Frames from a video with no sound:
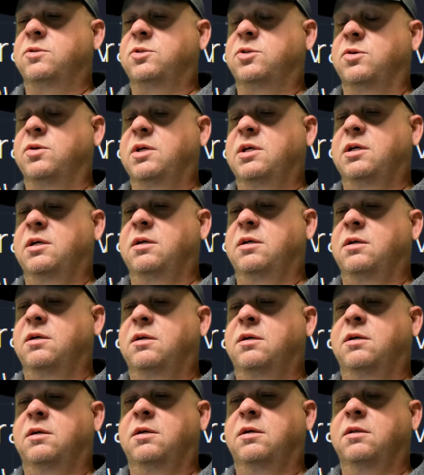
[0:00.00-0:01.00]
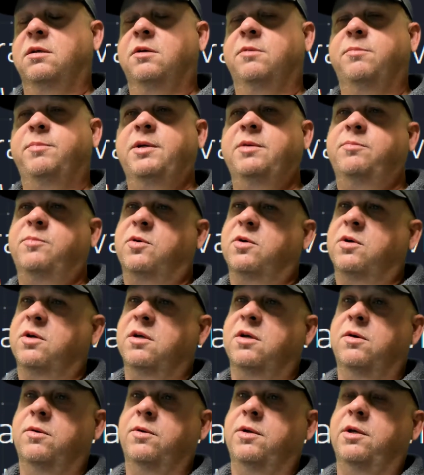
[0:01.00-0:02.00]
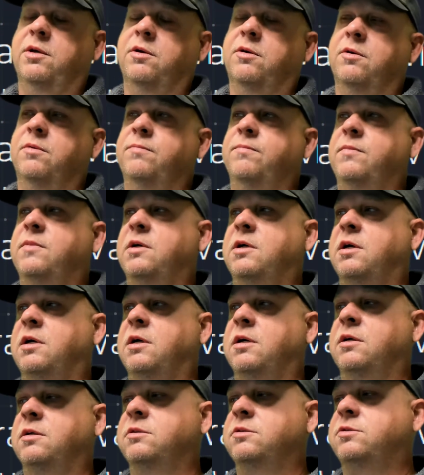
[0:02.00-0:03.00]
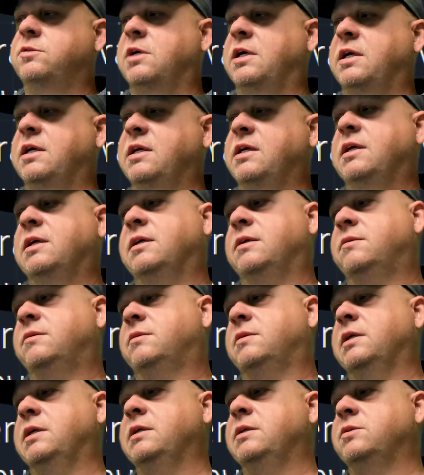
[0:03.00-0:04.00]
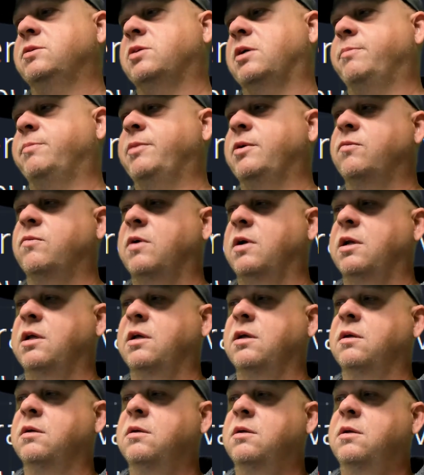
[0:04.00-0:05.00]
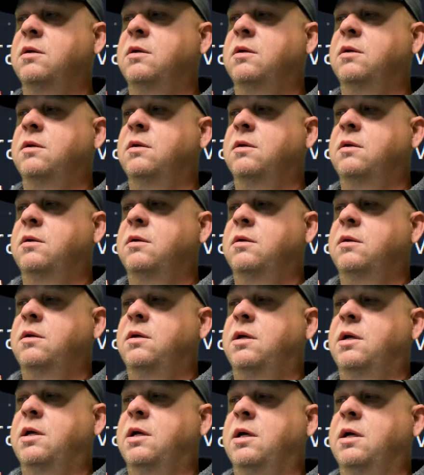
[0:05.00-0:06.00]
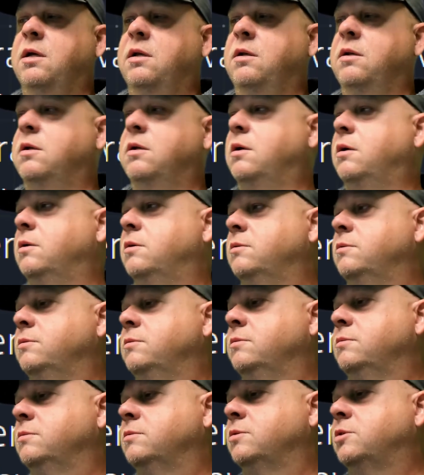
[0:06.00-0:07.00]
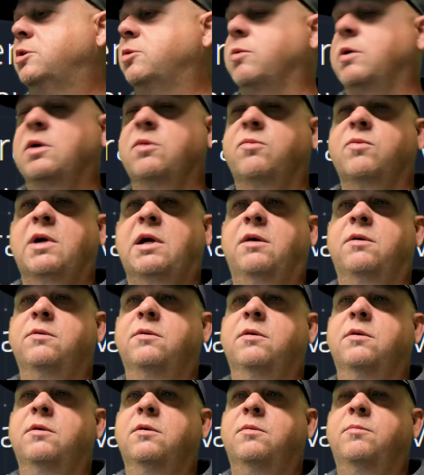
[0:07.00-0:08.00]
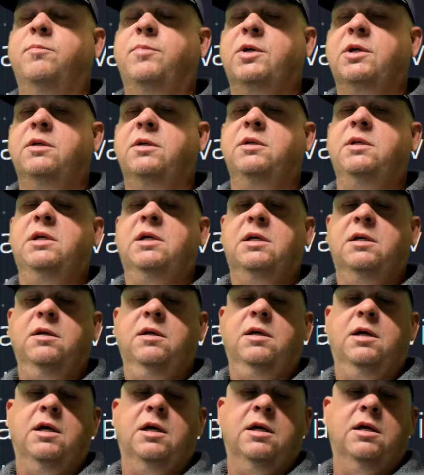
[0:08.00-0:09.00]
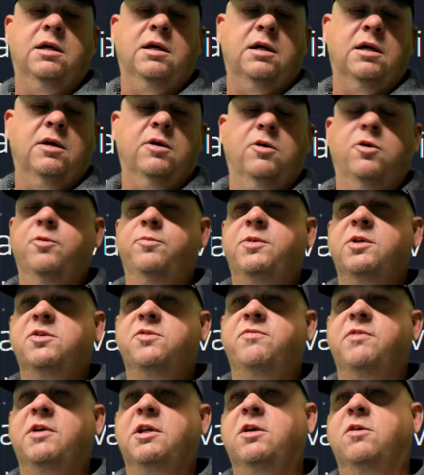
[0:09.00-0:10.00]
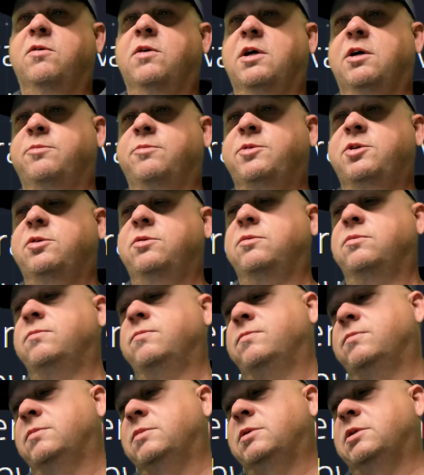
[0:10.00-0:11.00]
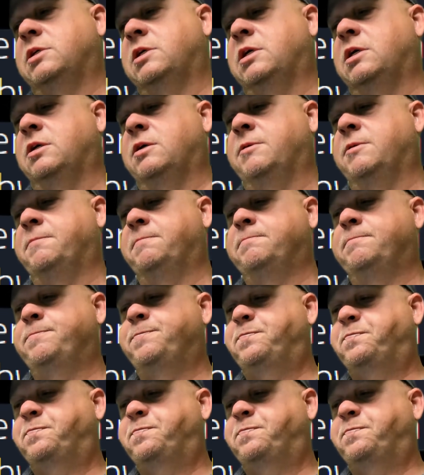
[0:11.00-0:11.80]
yeah, a little bit more to go here. Trying to get things up and running and squared around. But yeah, I hope this video helps you. Let